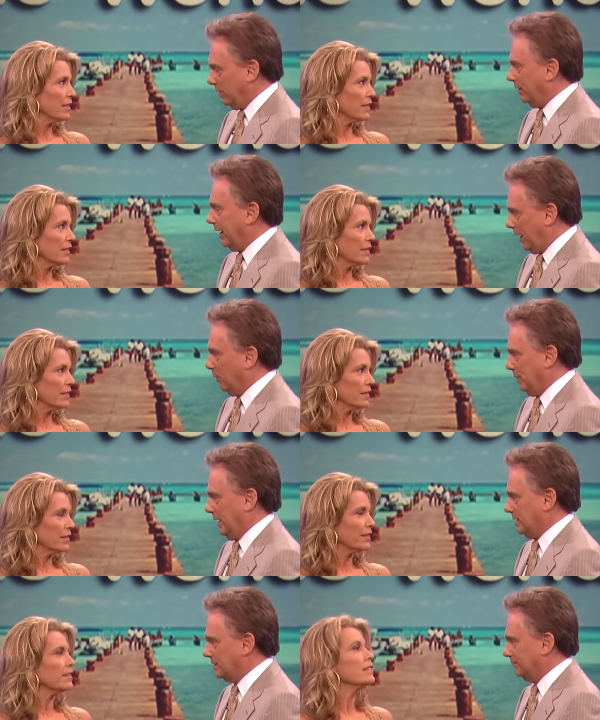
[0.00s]
Speaker 1: wear a
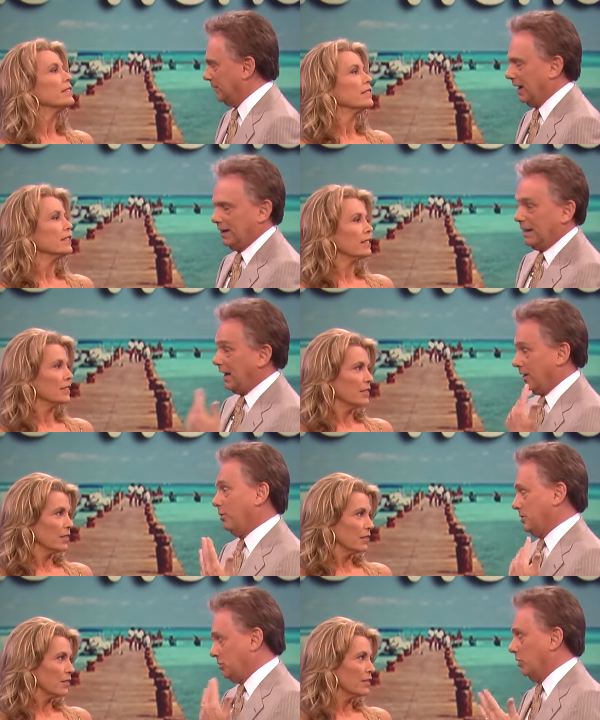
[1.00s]
hairpiece. Uh, and I
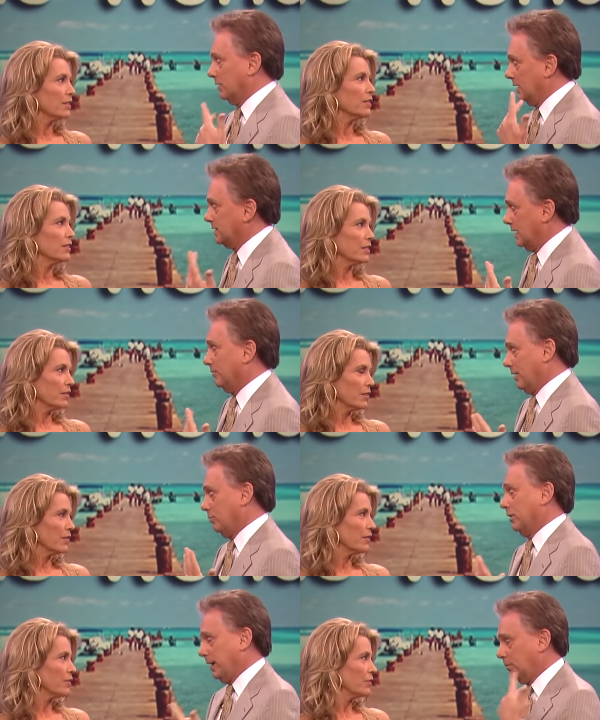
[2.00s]
always joke, and I said if I
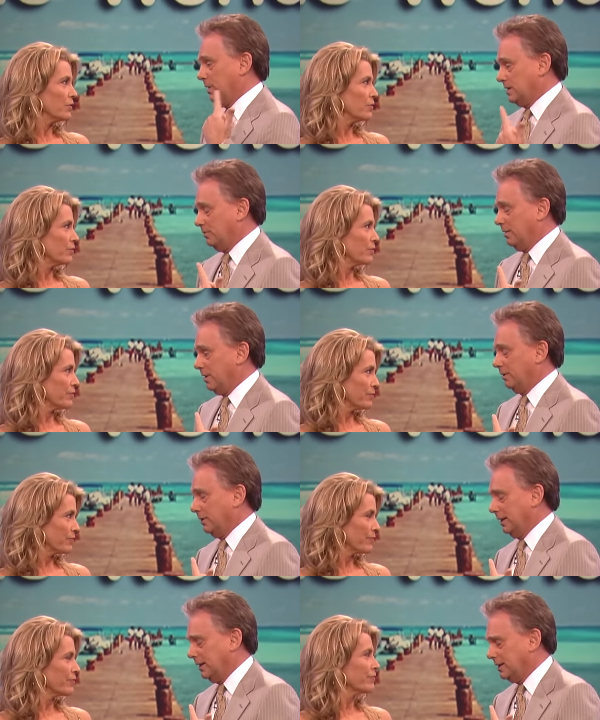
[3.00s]
wore a hairpiece, it'd be a better
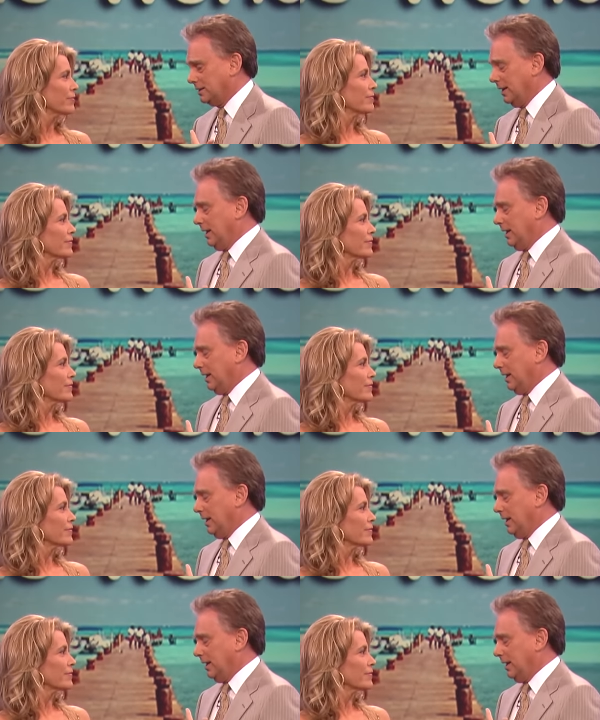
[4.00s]
one than this.